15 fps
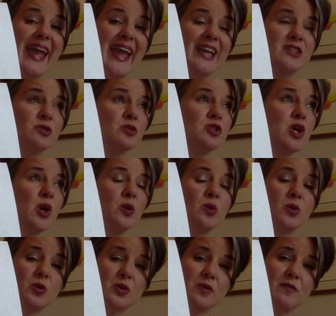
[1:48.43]
and your
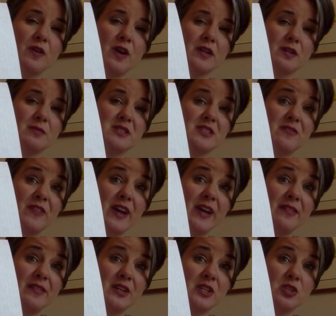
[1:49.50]
total group volume is
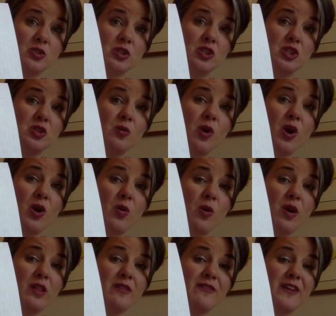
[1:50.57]
500, you are
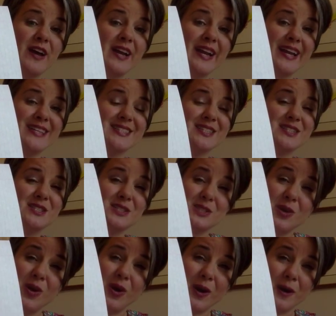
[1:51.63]
qualified as a
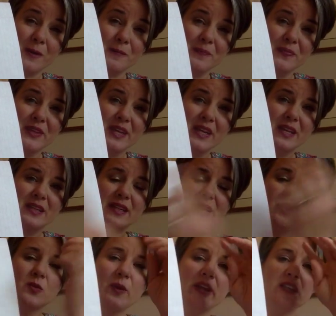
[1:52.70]
star. Now
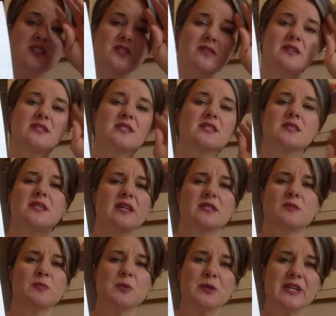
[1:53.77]
the way to do this
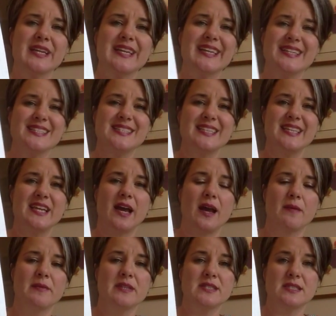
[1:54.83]
is pretty easy.
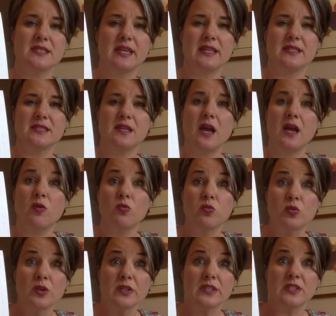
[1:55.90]
It's not
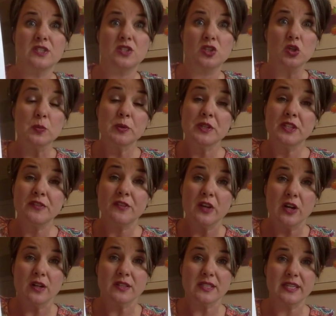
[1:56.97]
really super
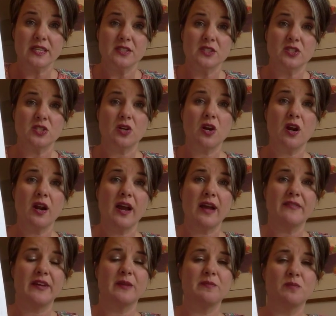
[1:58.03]
difficult to get to star.
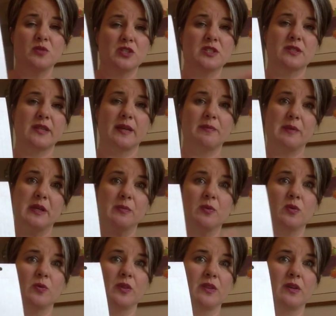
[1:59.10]
I've had just like
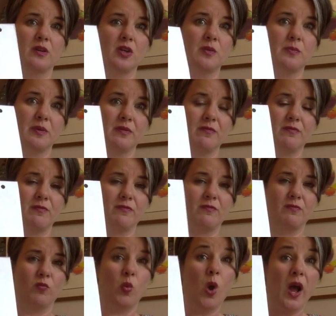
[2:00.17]
people with a group of
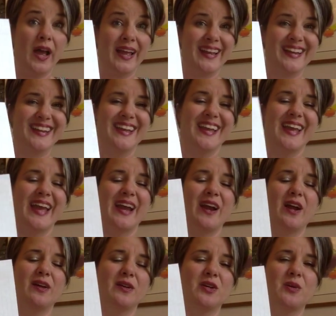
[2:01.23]
1
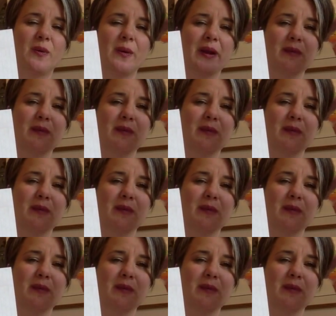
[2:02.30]
who are